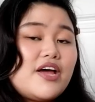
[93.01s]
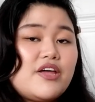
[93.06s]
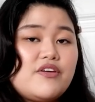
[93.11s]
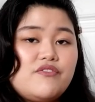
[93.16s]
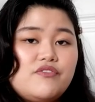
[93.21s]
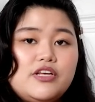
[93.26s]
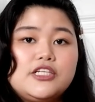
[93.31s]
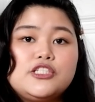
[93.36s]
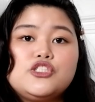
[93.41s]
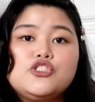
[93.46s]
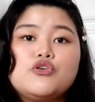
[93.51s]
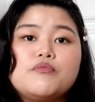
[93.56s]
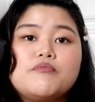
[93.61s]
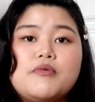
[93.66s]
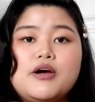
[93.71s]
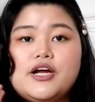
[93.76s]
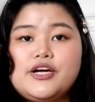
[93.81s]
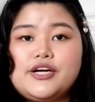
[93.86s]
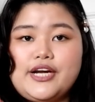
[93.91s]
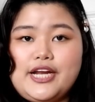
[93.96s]
5 is
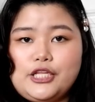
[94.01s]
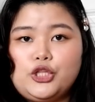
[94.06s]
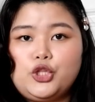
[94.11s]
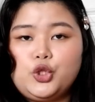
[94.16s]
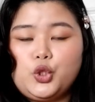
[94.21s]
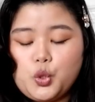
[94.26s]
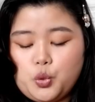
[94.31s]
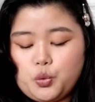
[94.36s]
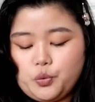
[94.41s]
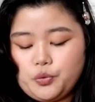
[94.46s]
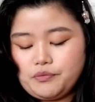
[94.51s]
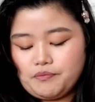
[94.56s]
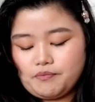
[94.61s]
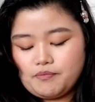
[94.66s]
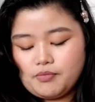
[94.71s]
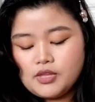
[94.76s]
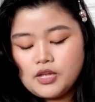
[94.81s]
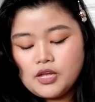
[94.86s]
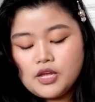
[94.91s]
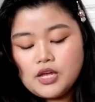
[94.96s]
yung mga red tone.
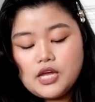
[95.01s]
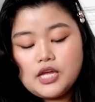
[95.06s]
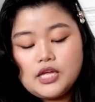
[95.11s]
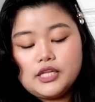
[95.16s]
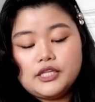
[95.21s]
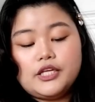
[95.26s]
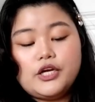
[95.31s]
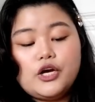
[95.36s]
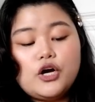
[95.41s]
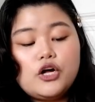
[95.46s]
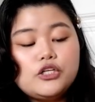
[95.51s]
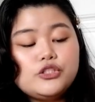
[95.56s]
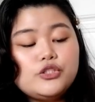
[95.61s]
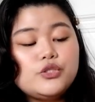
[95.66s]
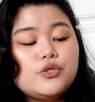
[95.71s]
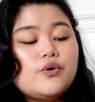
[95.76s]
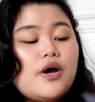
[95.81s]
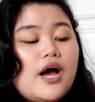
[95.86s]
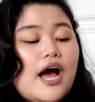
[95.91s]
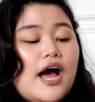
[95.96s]
They
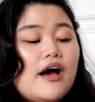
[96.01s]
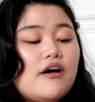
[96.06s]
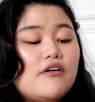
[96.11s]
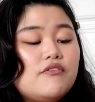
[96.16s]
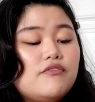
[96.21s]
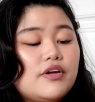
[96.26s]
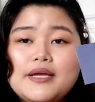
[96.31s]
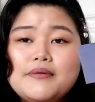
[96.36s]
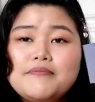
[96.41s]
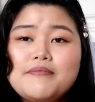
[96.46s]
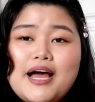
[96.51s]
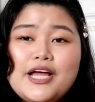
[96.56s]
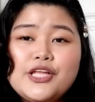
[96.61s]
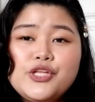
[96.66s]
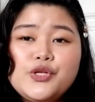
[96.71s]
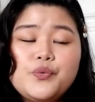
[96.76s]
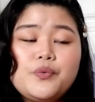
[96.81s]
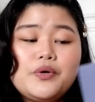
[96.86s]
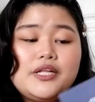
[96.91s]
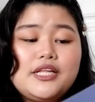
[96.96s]
also have a
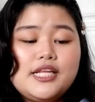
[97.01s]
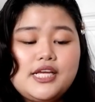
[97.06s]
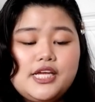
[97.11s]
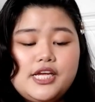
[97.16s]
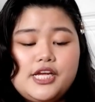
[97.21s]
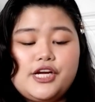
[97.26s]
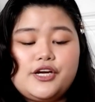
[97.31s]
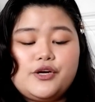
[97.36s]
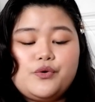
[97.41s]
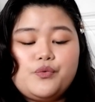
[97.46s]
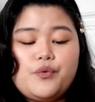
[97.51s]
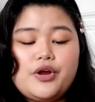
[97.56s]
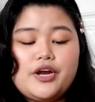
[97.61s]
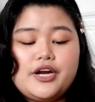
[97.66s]
manual here